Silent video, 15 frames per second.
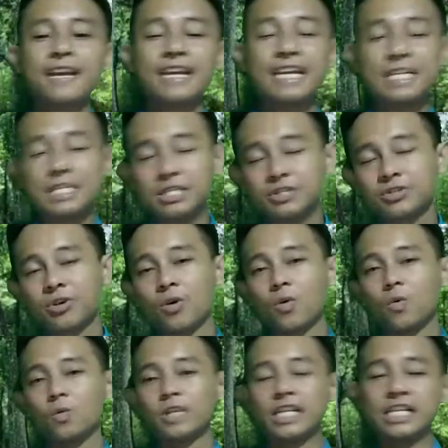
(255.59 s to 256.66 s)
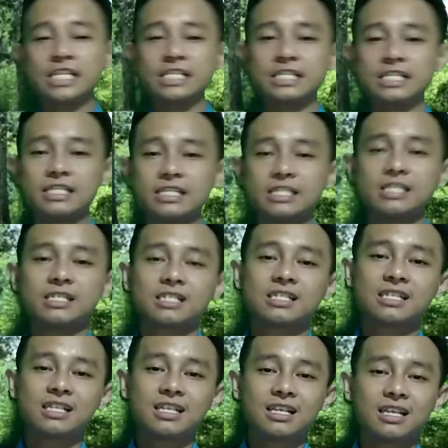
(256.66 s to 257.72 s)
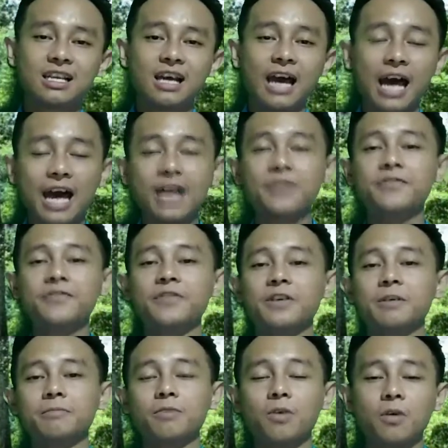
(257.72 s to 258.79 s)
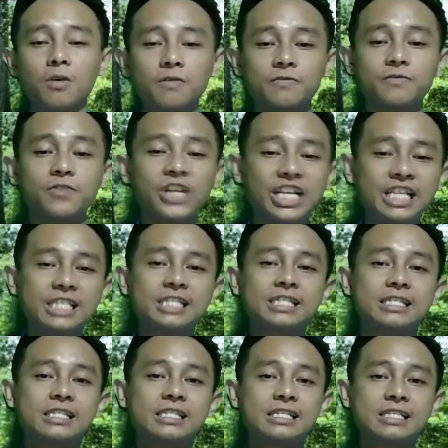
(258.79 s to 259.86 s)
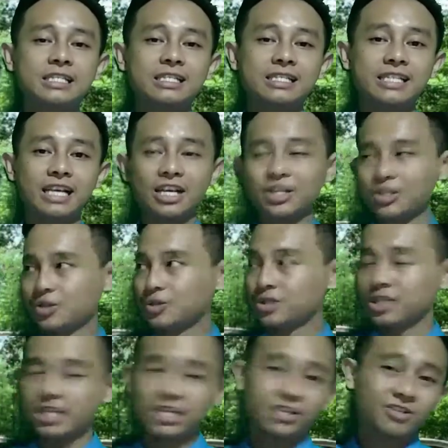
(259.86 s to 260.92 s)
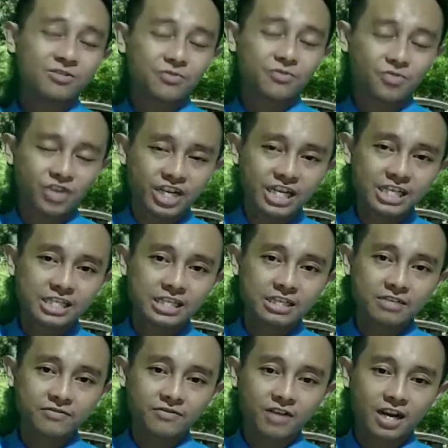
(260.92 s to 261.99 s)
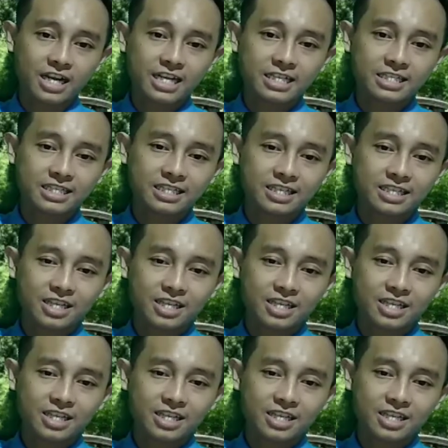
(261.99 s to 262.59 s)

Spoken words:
It is called as adverb of reason. Yeah, you see reason, right?